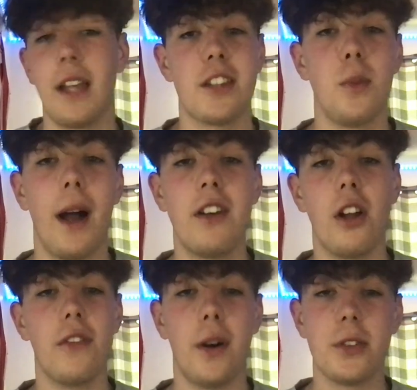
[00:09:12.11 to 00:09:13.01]
That's why
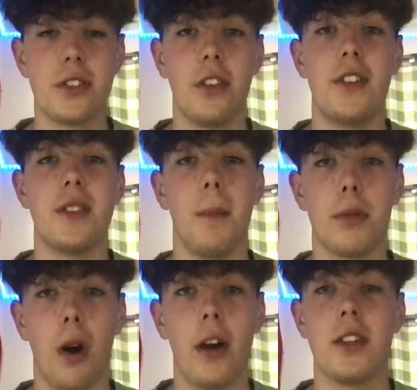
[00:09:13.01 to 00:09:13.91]
none of our stuff is
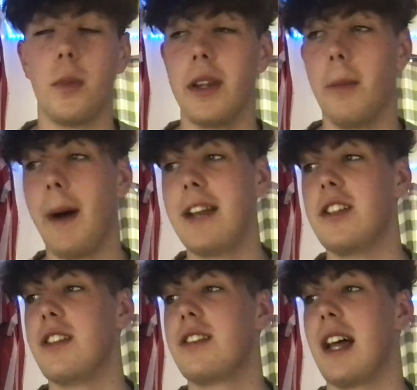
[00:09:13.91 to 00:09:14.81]
embroidered with the
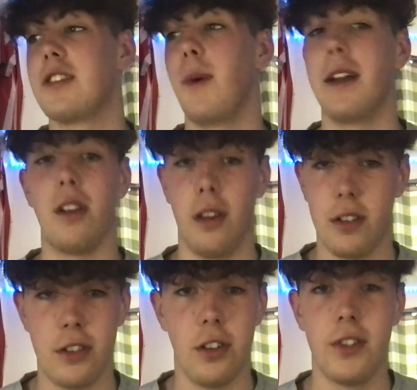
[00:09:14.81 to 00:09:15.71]
badges. That's why none of the
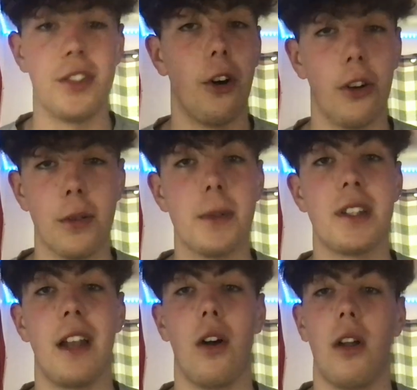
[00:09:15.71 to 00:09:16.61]
stuff is
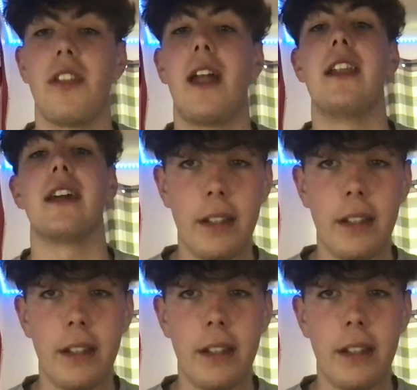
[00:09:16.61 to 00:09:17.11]
100% authentic.